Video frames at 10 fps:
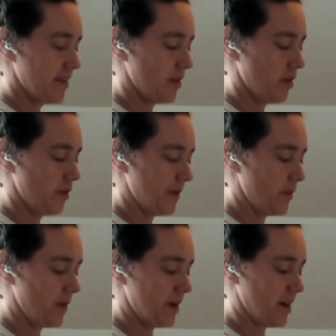So
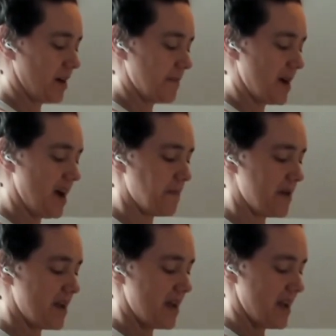open one arm up
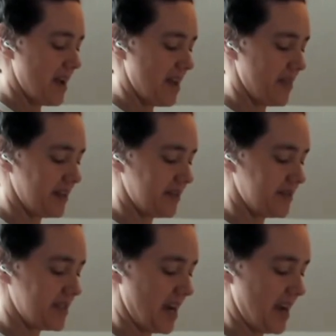and
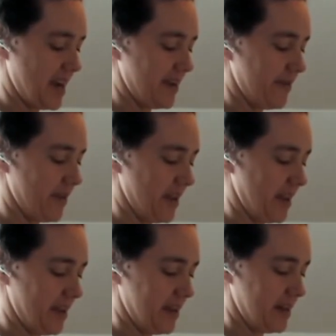then dive
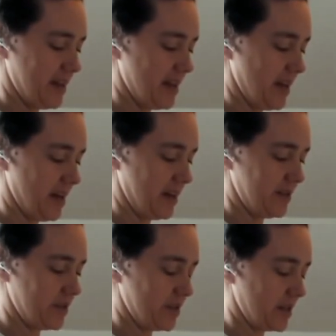it
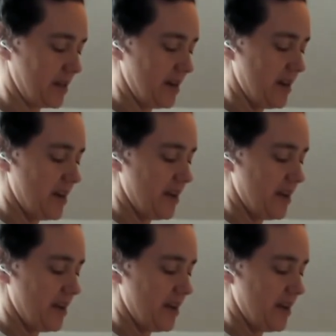under.